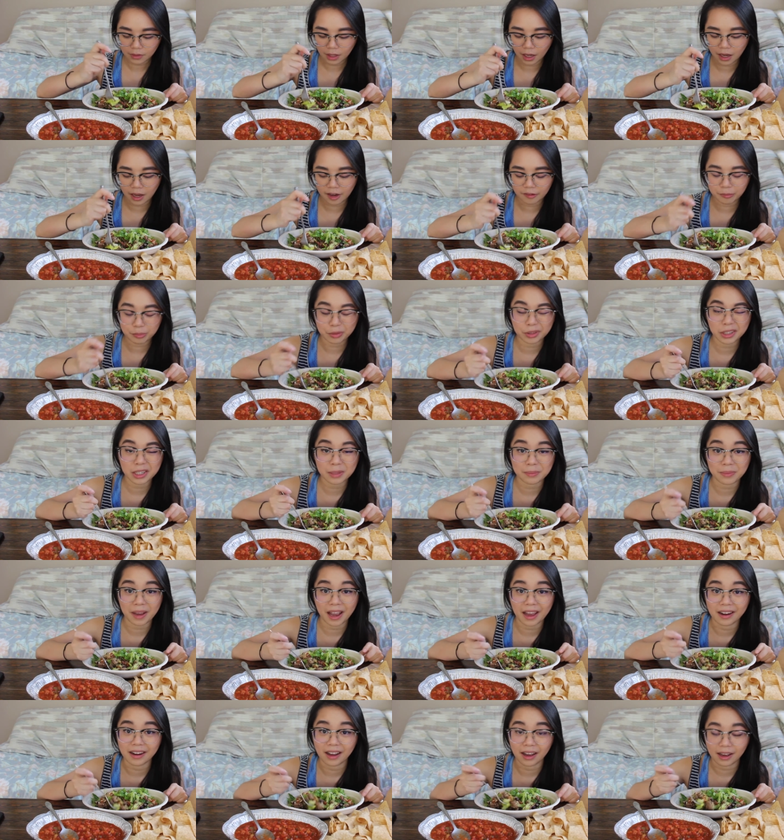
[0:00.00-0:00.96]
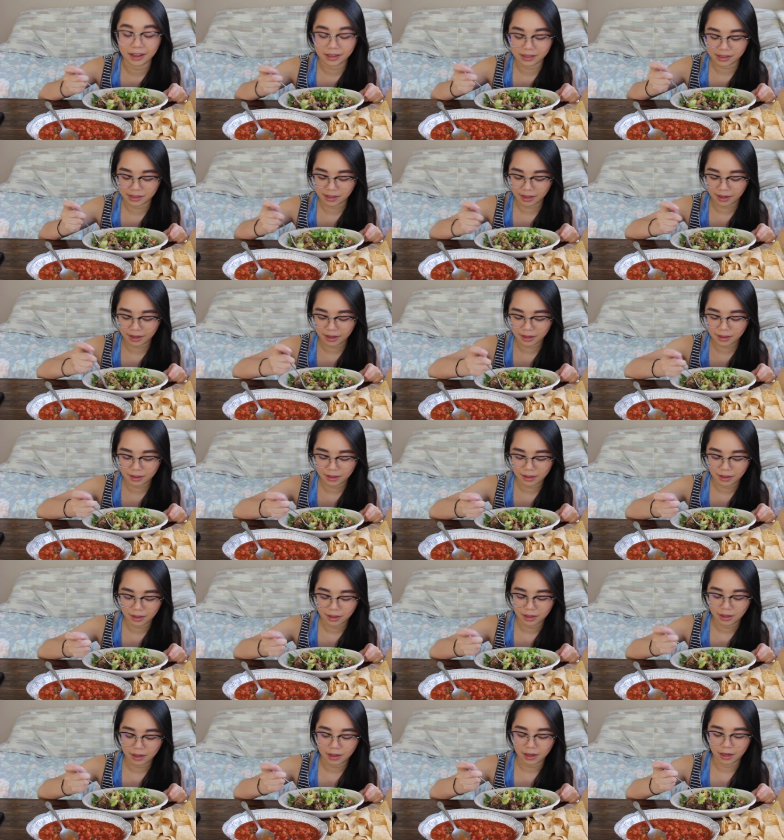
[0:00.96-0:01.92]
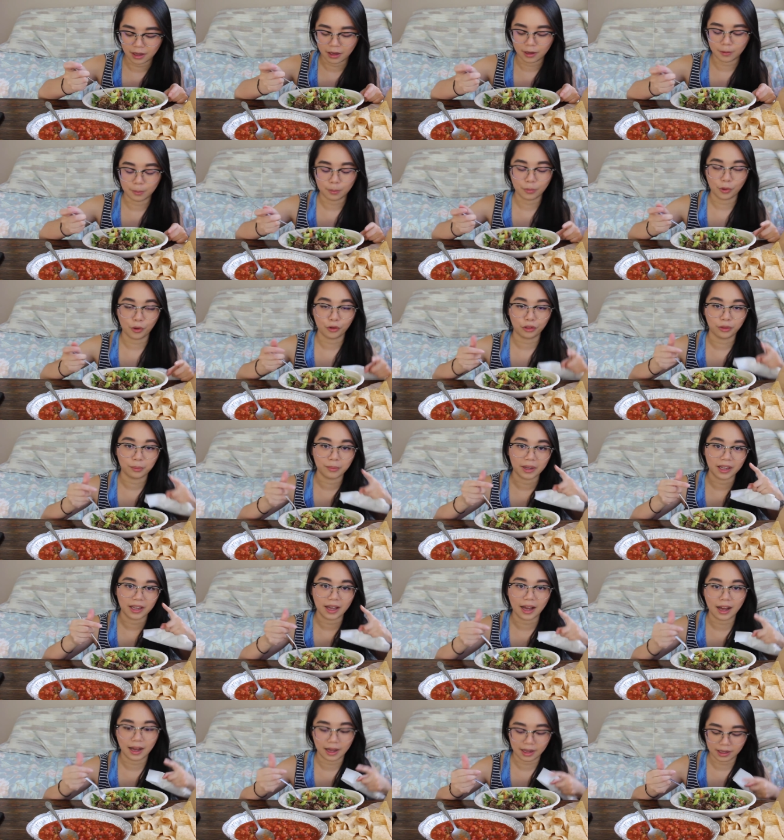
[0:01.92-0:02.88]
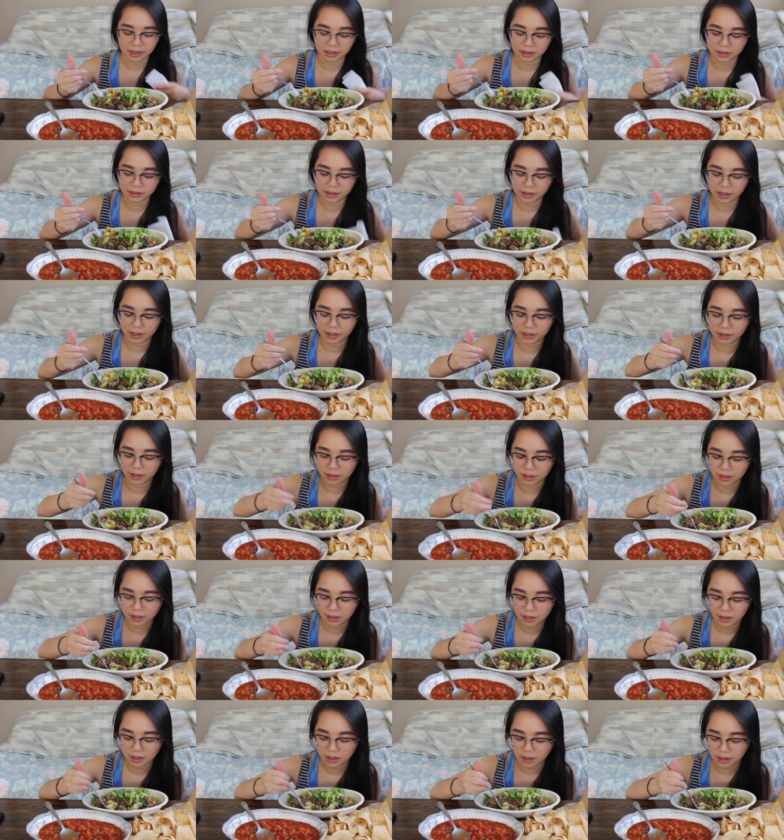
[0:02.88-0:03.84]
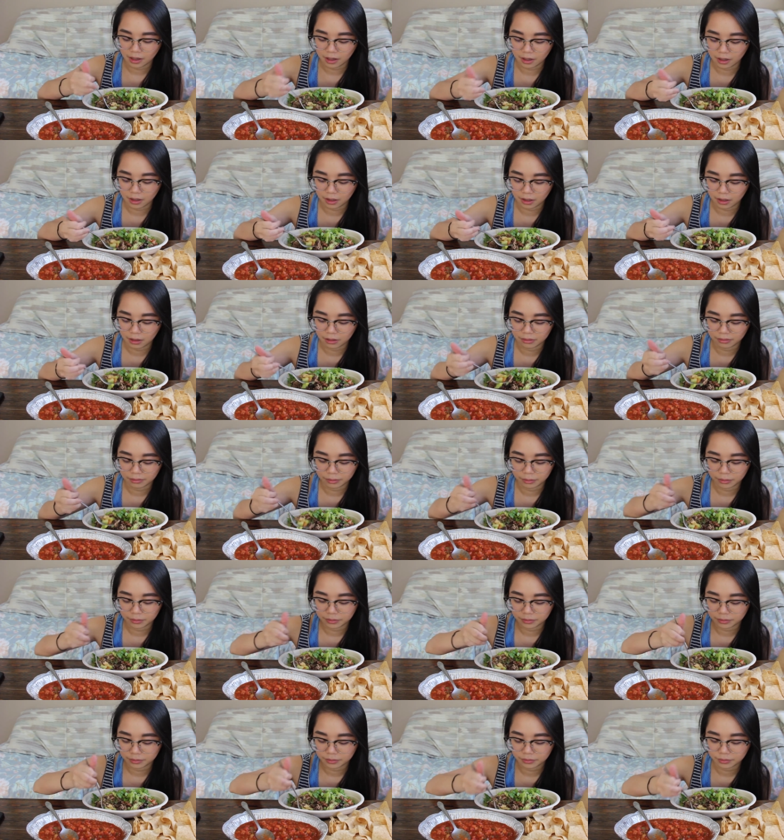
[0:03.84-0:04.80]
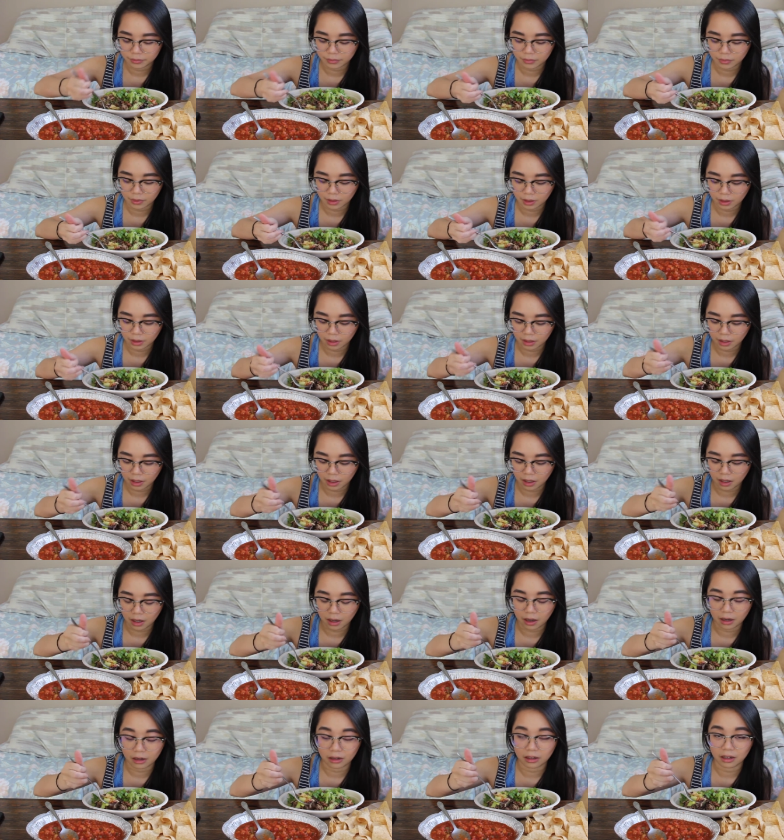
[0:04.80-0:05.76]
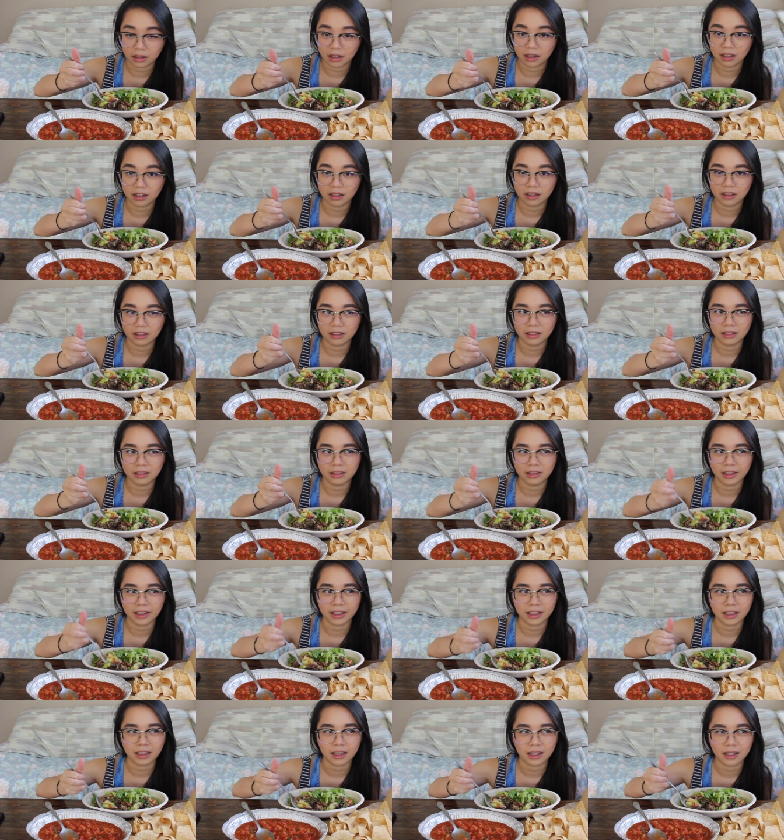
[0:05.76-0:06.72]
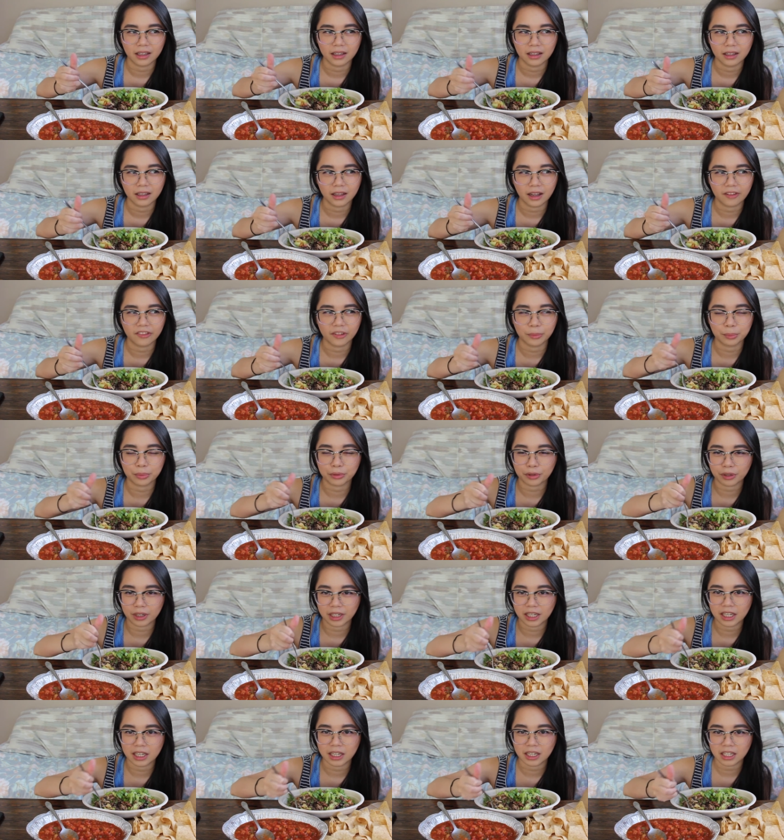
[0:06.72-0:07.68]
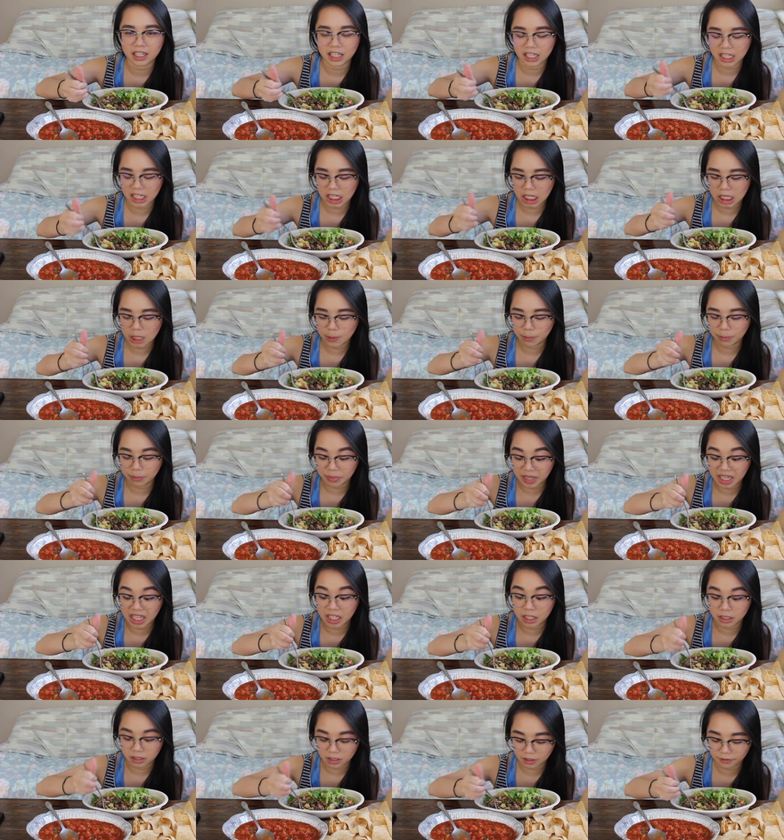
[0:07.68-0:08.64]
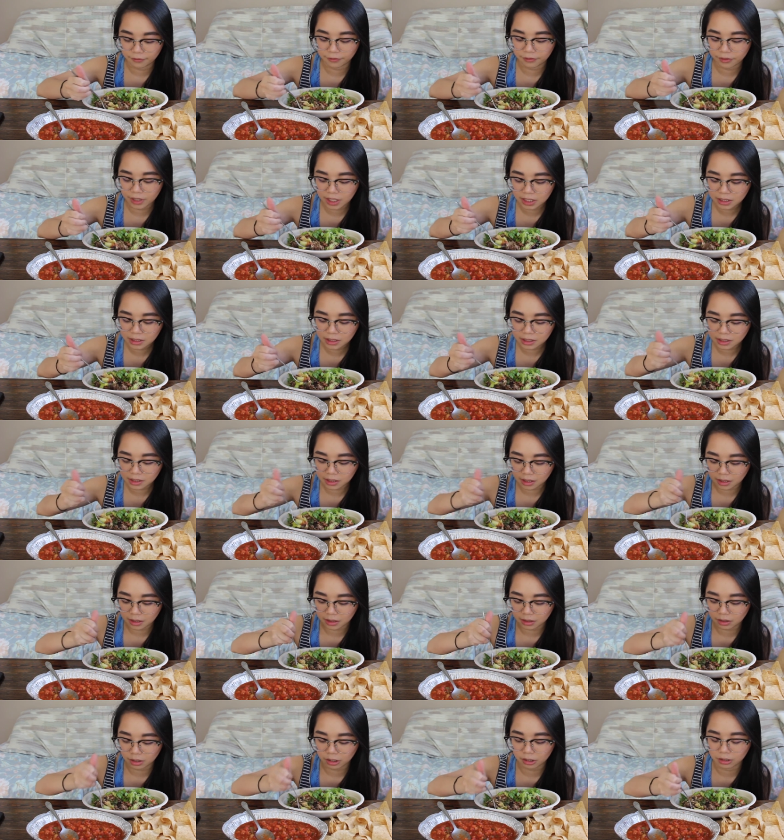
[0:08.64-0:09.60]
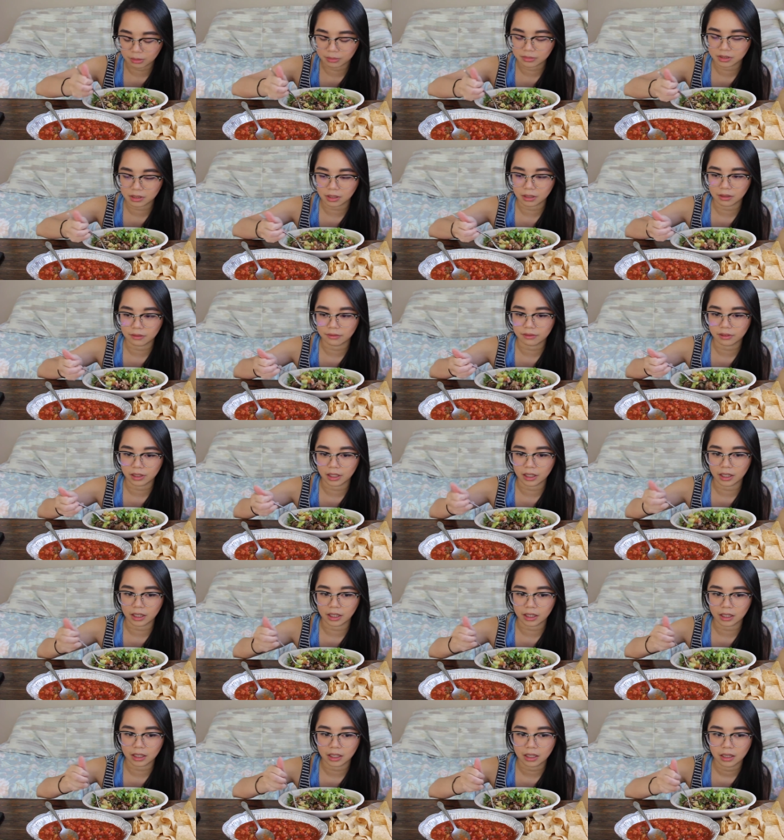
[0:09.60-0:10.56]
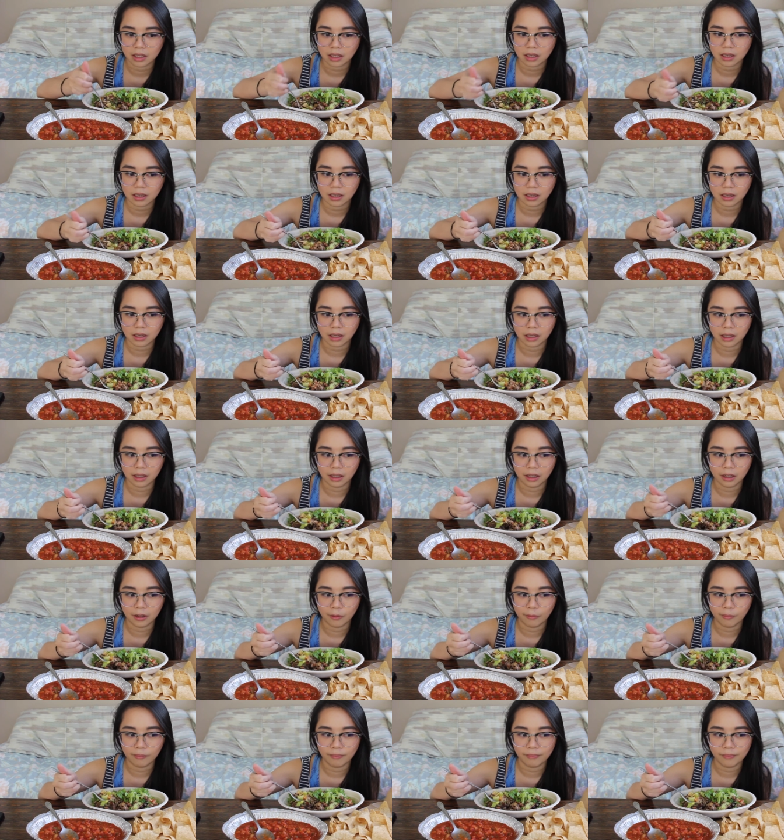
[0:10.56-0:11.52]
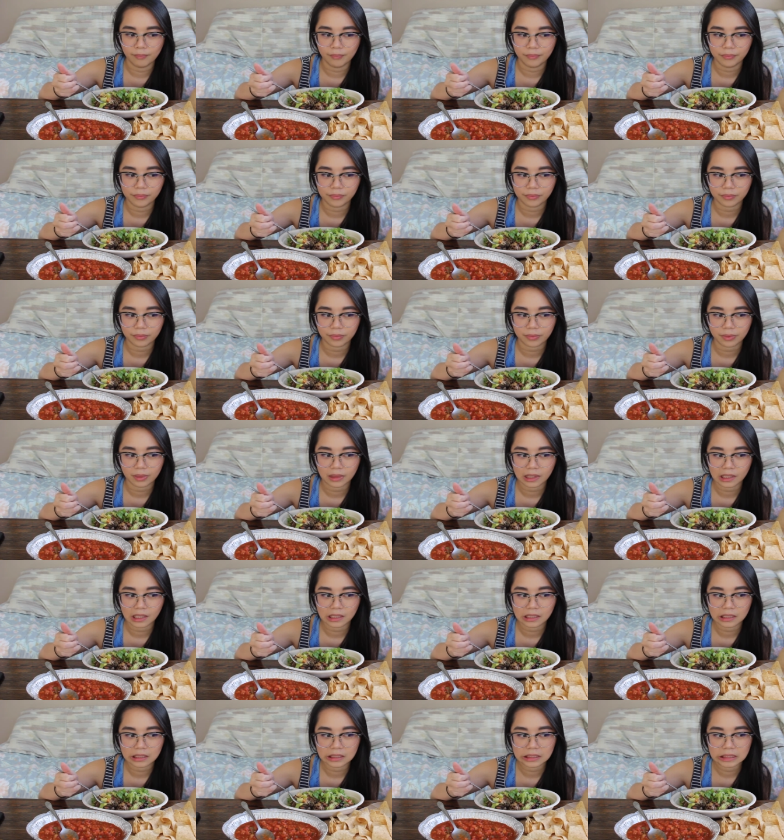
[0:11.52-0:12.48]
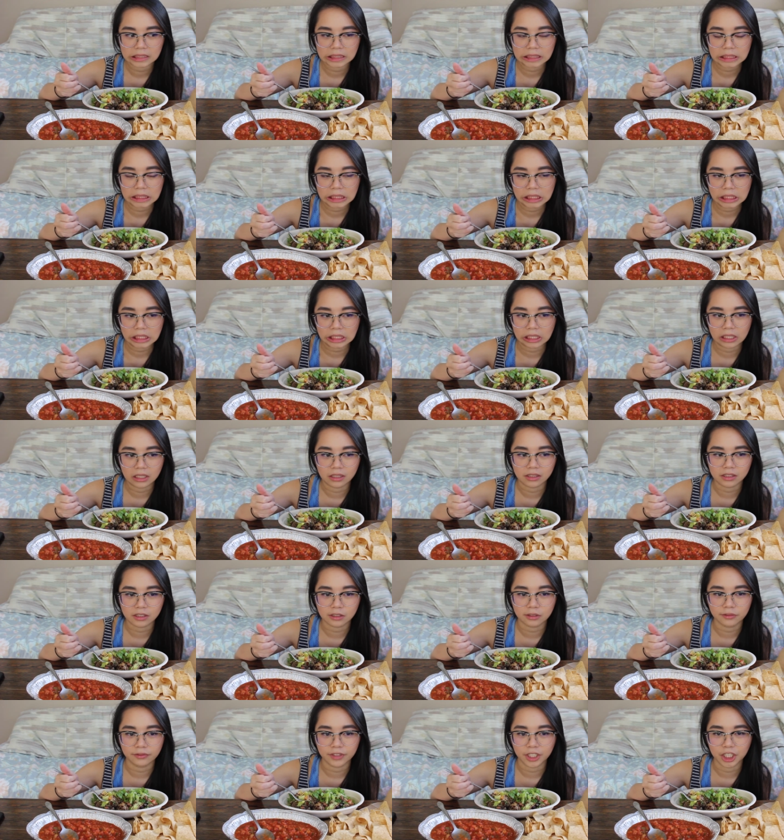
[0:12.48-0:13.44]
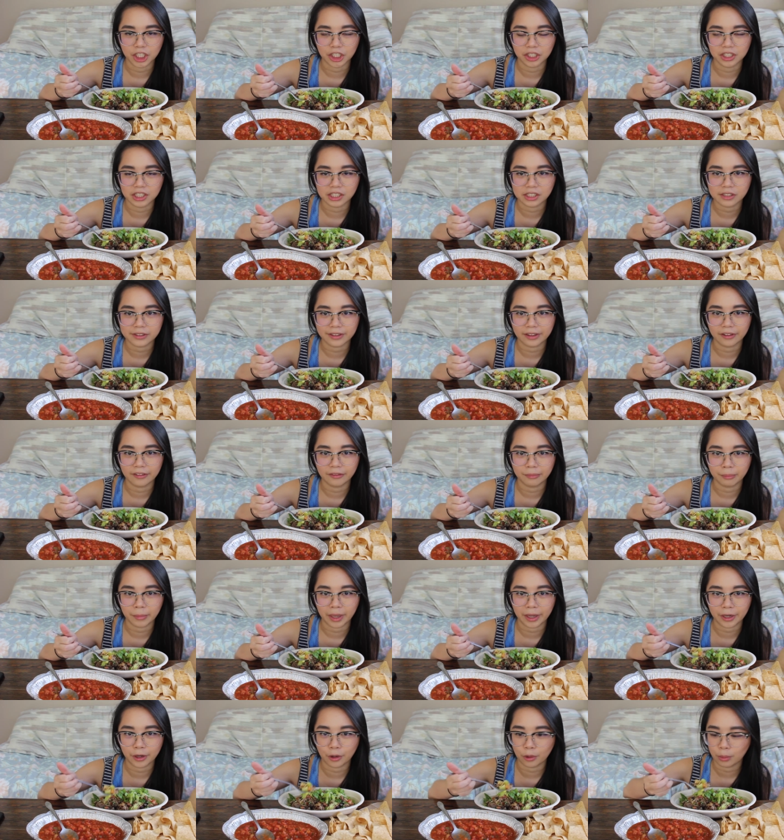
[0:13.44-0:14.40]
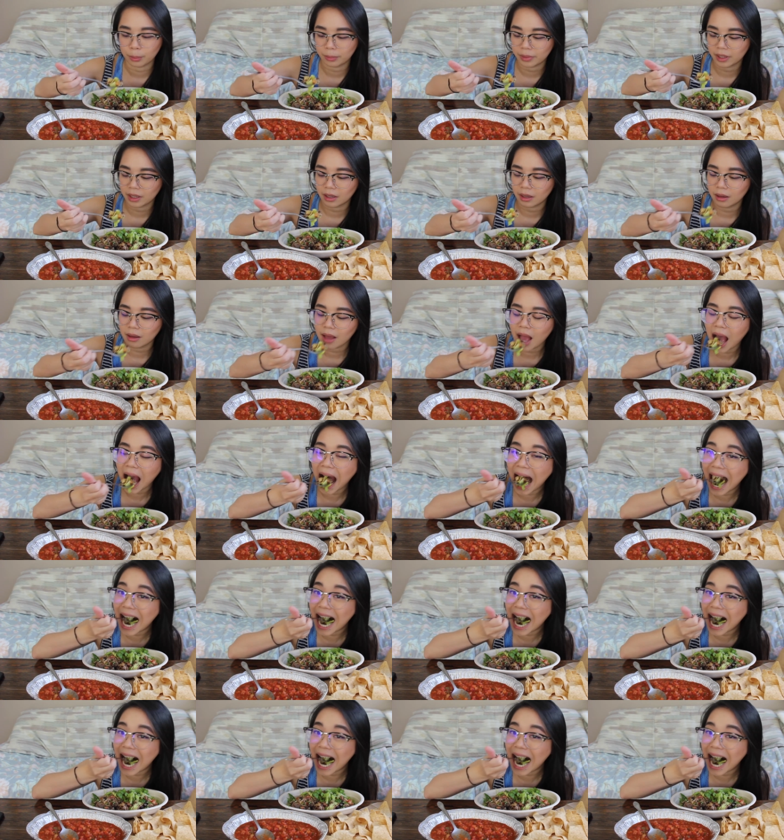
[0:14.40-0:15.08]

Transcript: I have pretty bad eyesight and both my eyes like um, are like have a pretty big difference in terms of like um, the severeness of myopia.